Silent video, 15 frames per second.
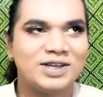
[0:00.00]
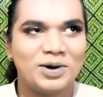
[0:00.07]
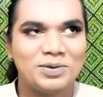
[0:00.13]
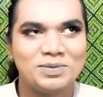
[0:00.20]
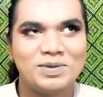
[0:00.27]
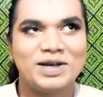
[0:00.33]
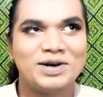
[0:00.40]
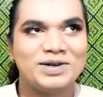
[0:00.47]

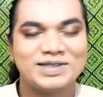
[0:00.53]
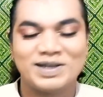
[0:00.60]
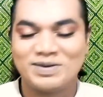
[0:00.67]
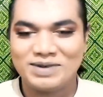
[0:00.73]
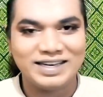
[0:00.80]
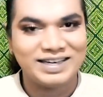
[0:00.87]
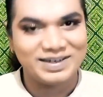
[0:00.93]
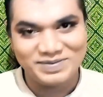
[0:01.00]
because I'm a
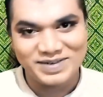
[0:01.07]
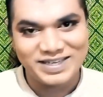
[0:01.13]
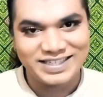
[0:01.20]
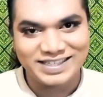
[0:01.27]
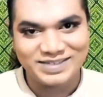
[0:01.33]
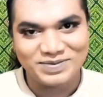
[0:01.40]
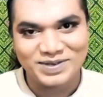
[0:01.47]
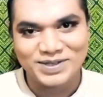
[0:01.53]
little bit
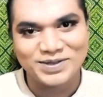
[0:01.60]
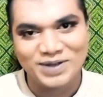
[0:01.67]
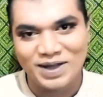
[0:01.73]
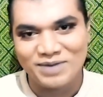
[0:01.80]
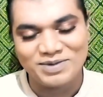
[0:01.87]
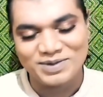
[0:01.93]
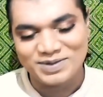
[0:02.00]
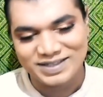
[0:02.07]
cheaper, so
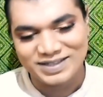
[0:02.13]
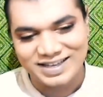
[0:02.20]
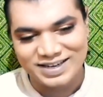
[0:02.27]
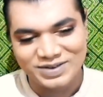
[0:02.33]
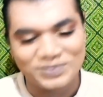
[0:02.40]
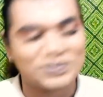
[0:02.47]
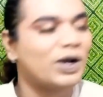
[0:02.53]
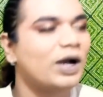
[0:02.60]
I'm using a
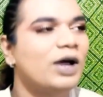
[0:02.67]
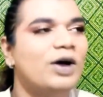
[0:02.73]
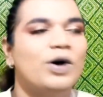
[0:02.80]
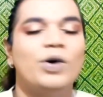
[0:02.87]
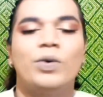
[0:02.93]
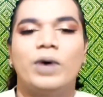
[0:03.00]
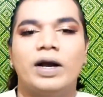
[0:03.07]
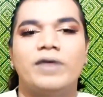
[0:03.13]
dupe one.
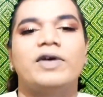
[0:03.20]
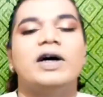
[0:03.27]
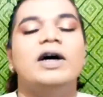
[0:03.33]
Whatever.